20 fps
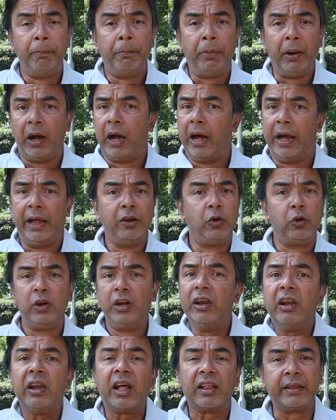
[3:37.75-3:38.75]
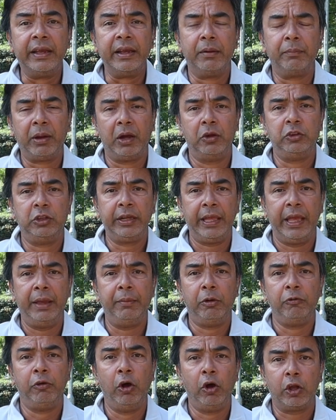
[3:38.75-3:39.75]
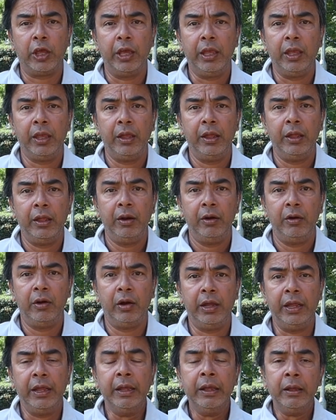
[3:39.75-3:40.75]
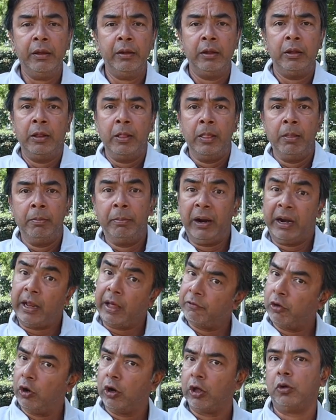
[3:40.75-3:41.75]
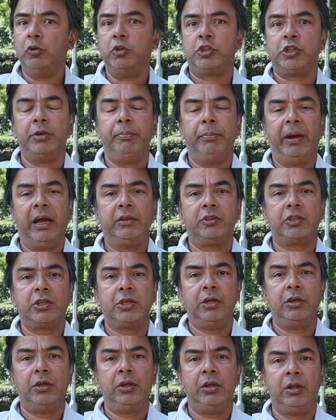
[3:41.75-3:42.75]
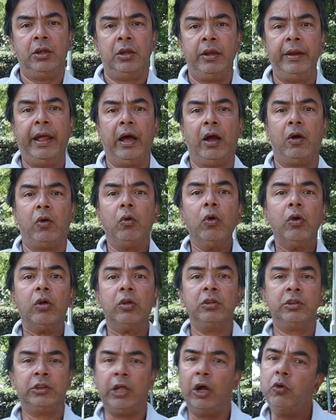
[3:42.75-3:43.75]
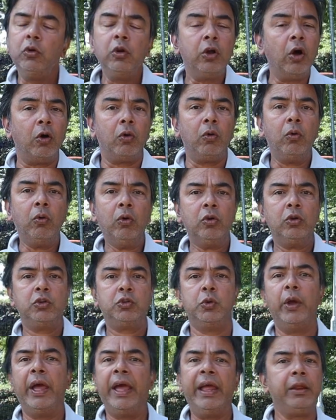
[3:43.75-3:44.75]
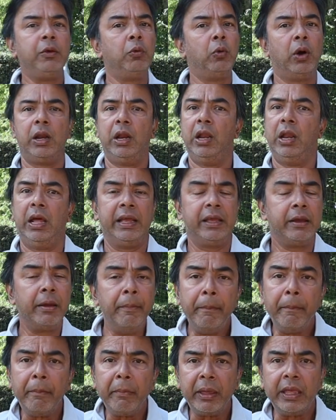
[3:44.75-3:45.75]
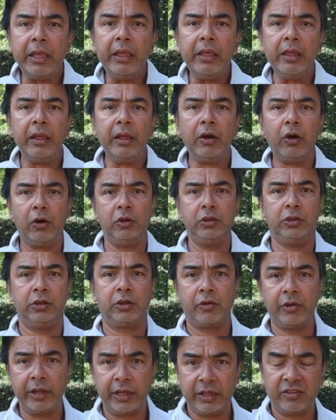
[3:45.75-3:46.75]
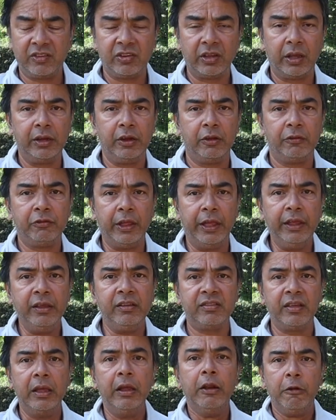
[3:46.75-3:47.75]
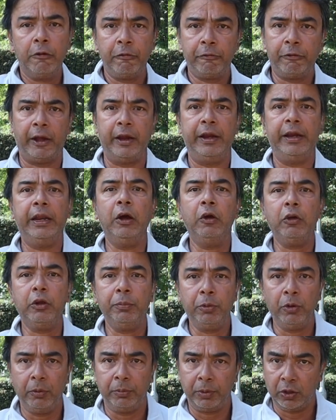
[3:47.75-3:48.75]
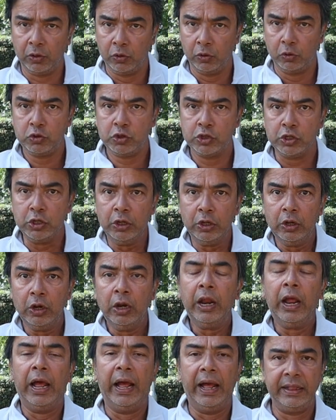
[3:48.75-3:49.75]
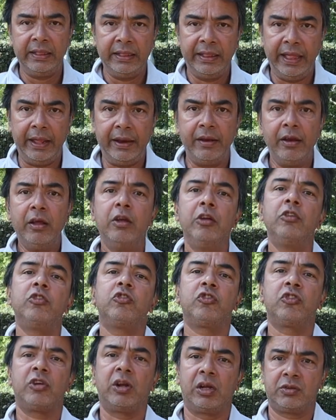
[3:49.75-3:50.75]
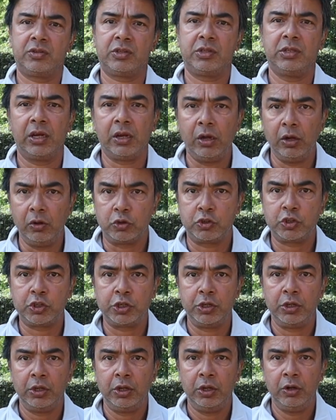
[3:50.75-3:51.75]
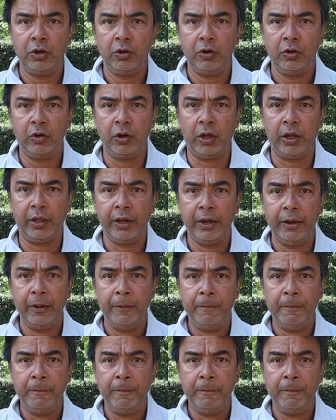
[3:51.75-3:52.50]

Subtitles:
But I know nothing about the game of hockey, right? But I've got a coaching badge. Now, don't go to anyone like me on the cricket side of things. Find out a proper coach and then trust the coach, right?